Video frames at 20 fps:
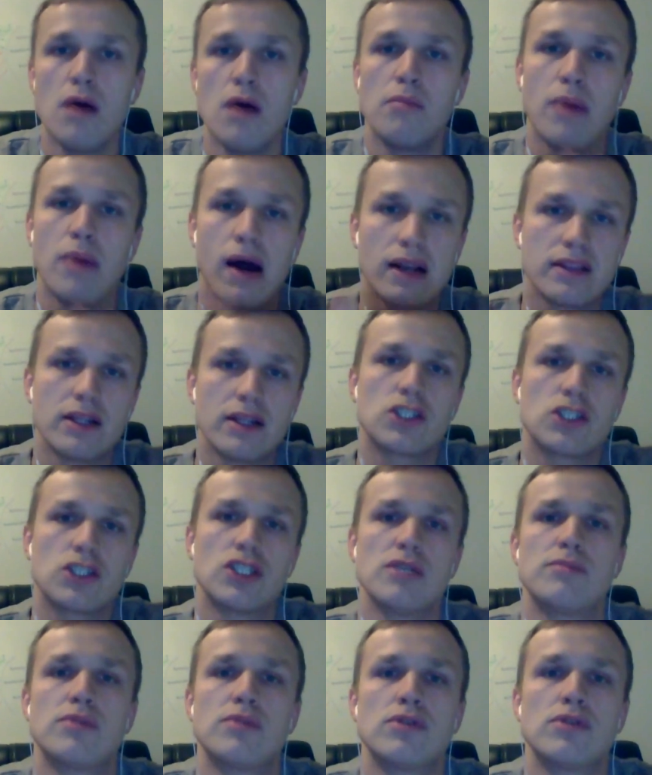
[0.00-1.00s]

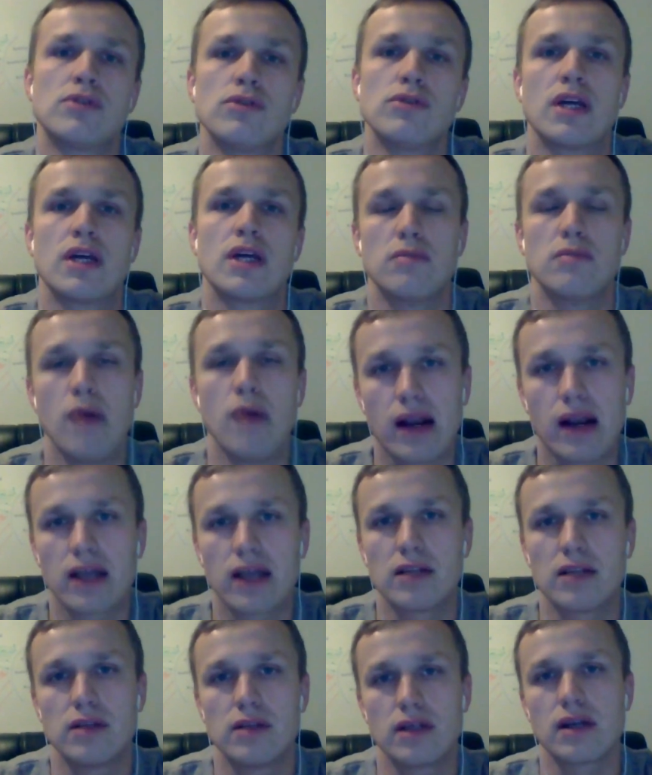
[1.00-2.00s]
partnerships, do that
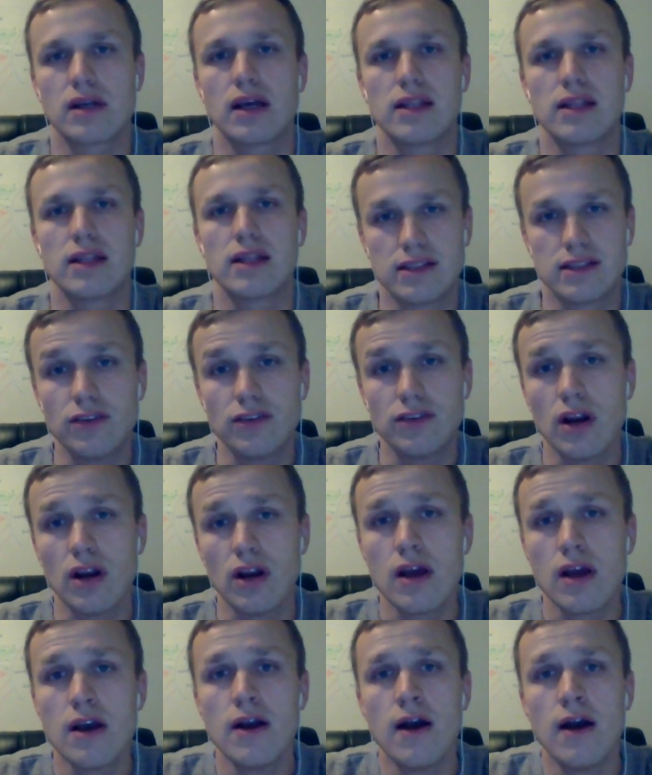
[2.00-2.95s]
marketing and etc.